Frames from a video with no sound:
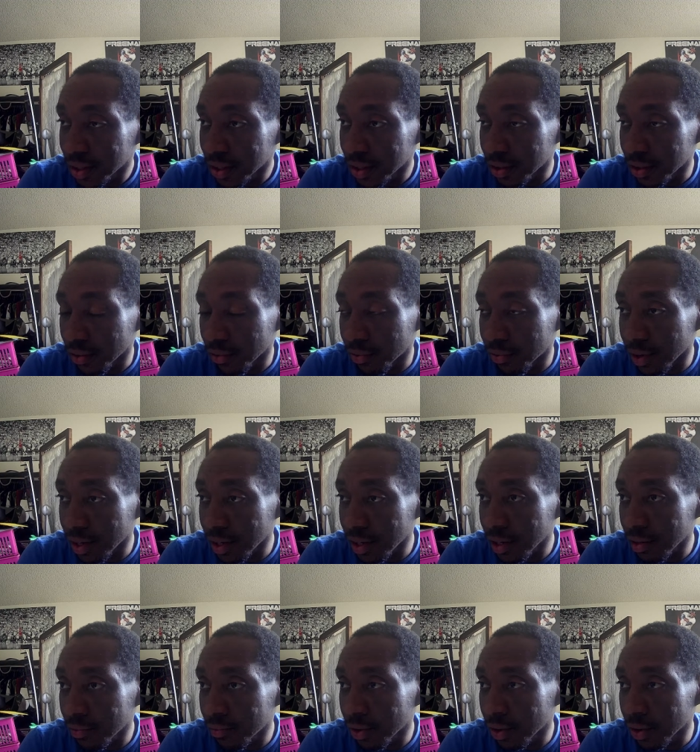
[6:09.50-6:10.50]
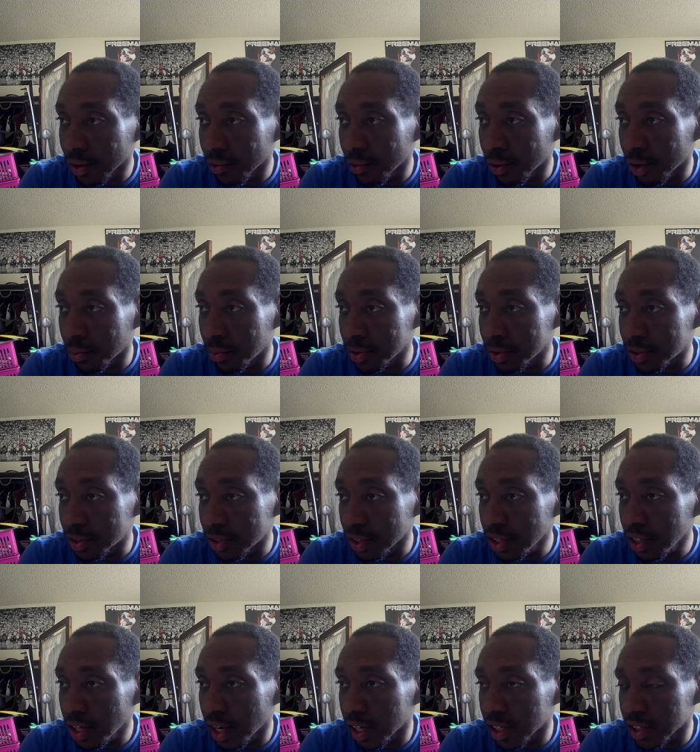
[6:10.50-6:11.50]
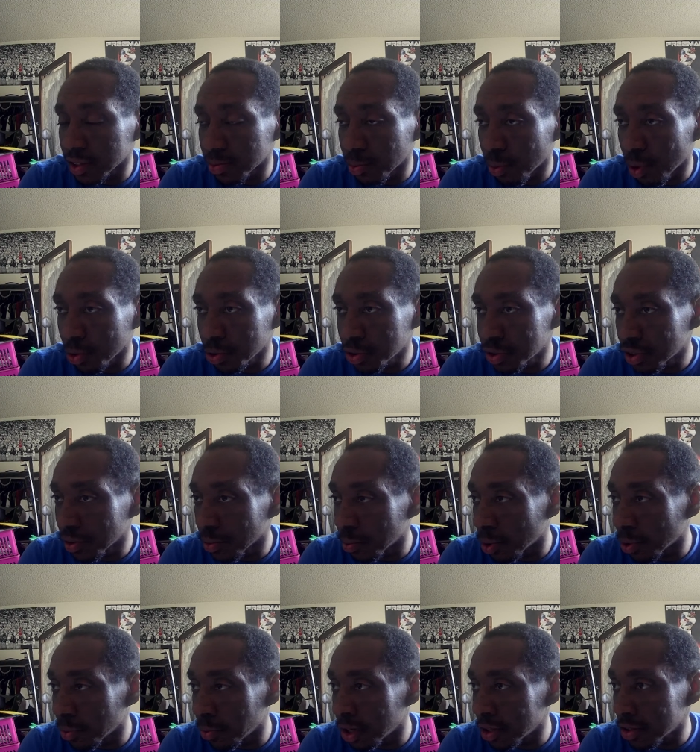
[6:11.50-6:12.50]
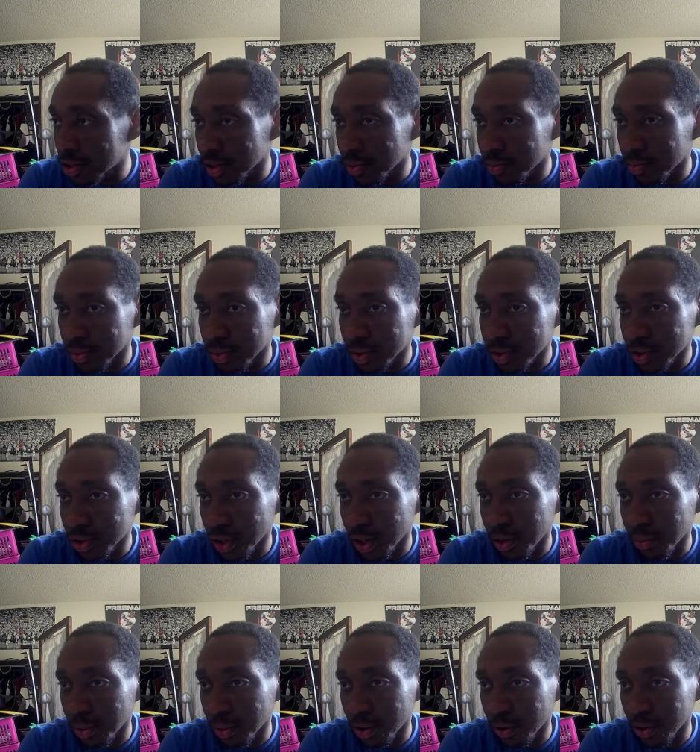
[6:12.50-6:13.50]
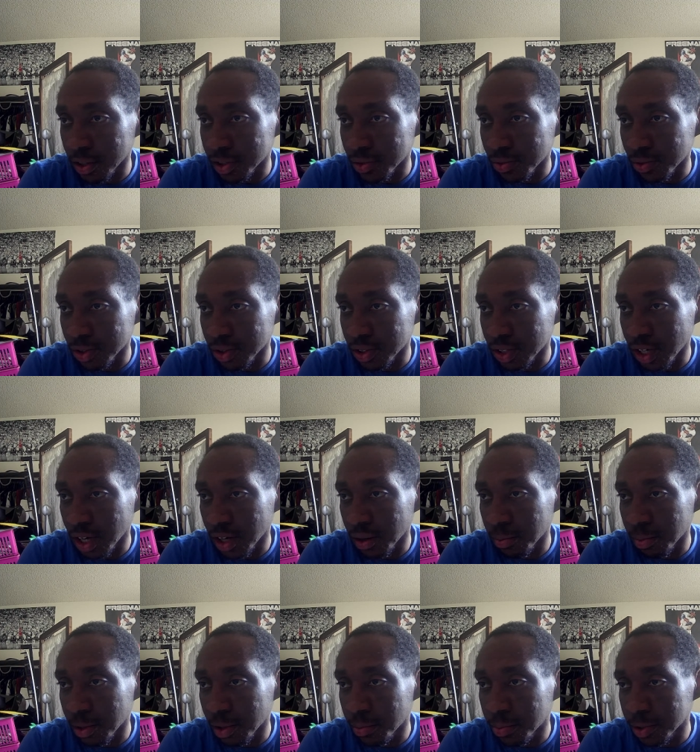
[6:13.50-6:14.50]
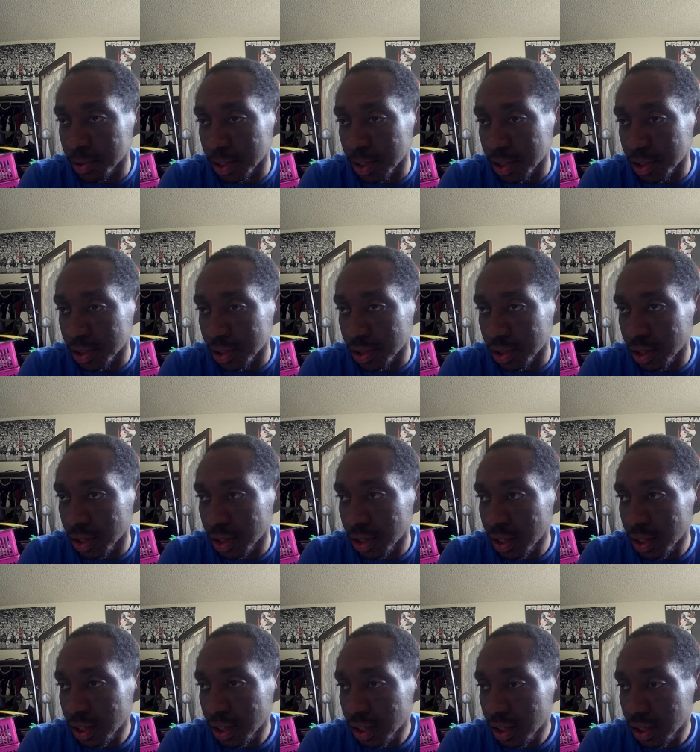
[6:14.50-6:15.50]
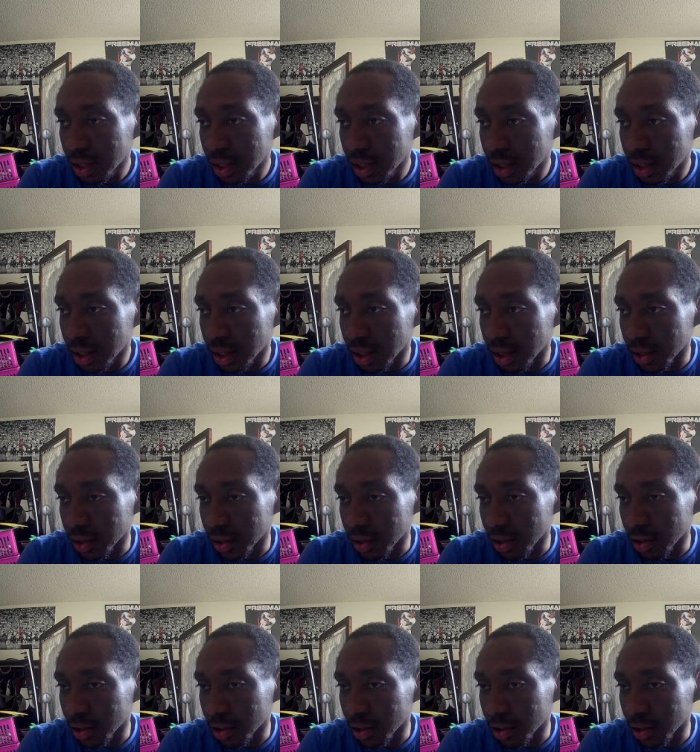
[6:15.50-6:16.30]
Defending very well. But City has most of the momentum trying to progress it once they got a bit of possession. They're going to